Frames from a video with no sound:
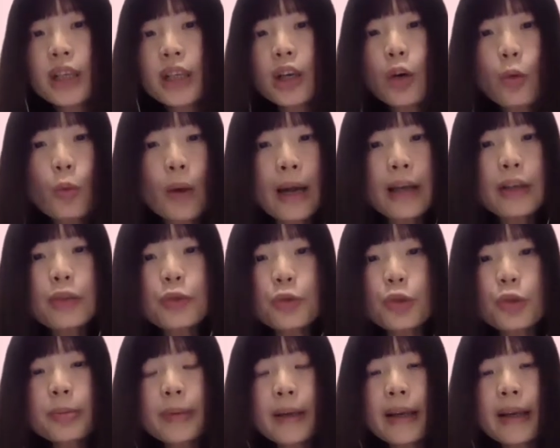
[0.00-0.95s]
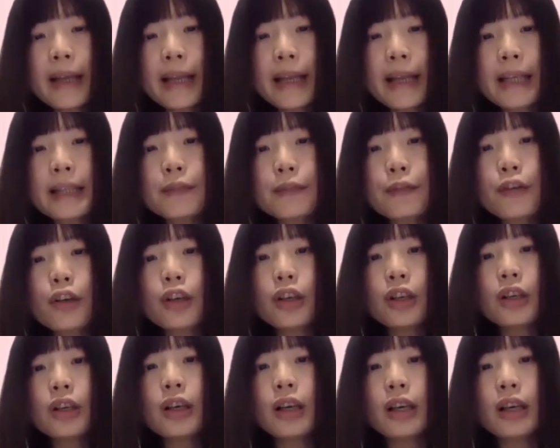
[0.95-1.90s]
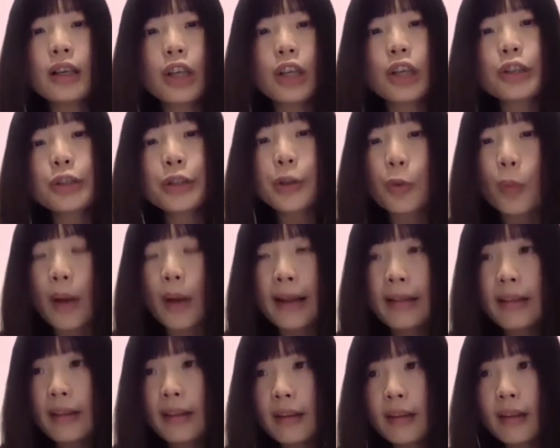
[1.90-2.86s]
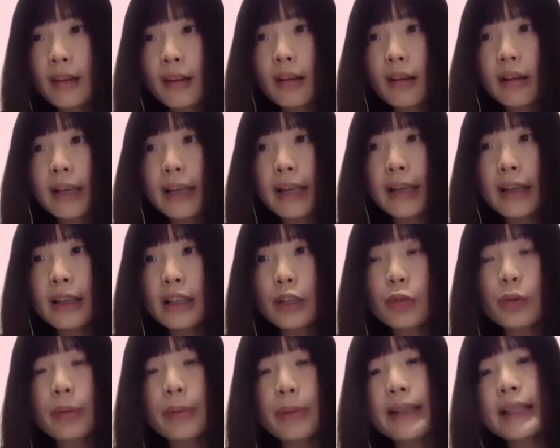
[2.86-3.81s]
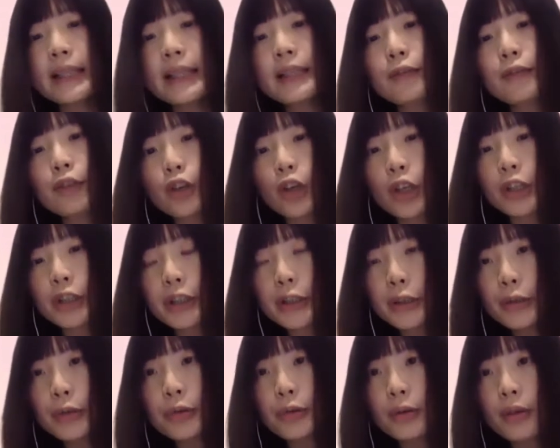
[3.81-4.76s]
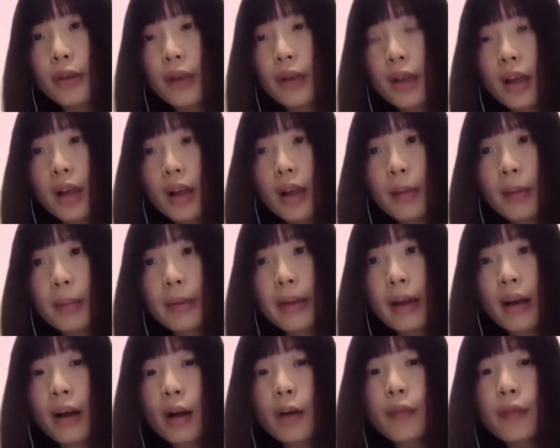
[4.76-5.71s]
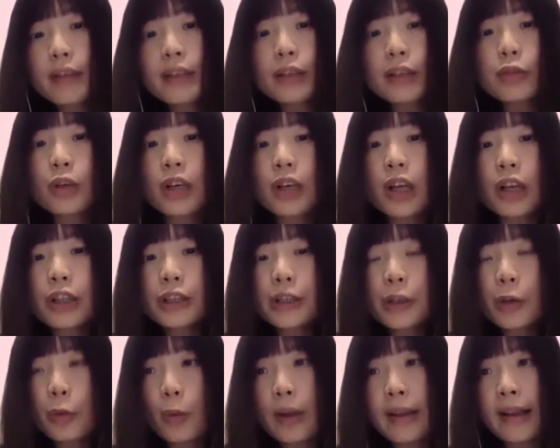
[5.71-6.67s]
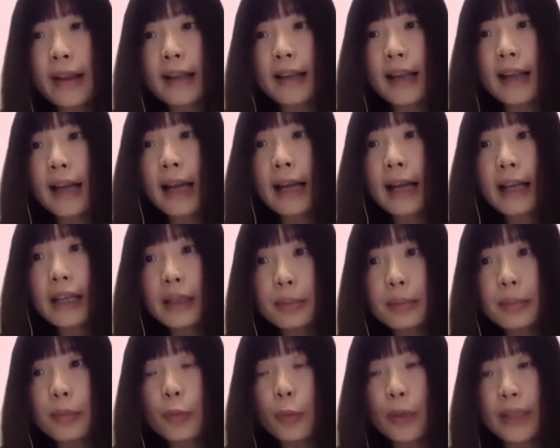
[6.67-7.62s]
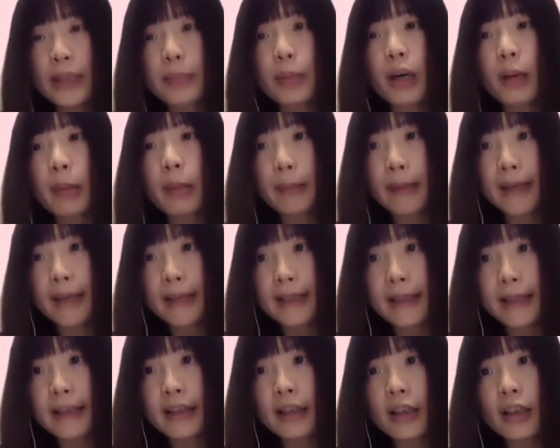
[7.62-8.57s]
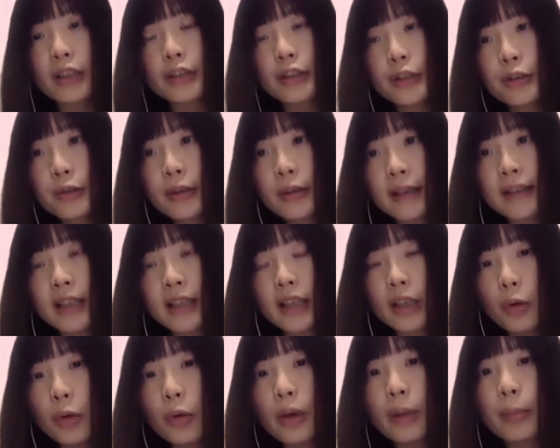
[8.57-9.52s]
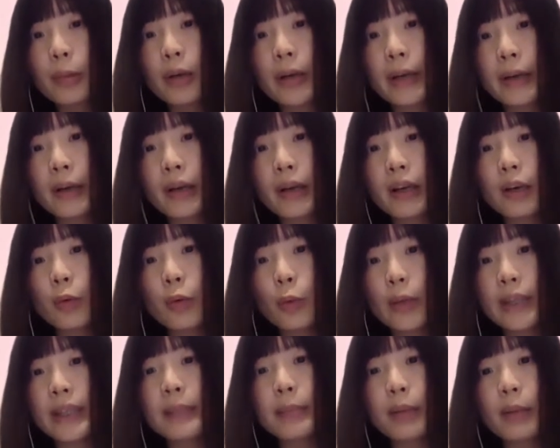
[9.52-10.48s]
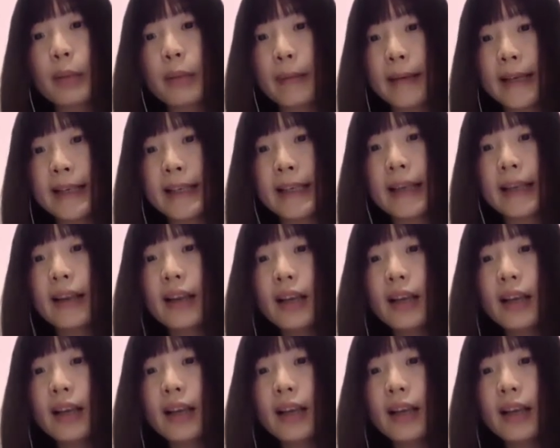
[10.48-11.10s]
One group is for lottery 1, the remaining is for lottery 2. But however, the lottery 1 had higher winning probability and the lottery 2 had a lower winning probability.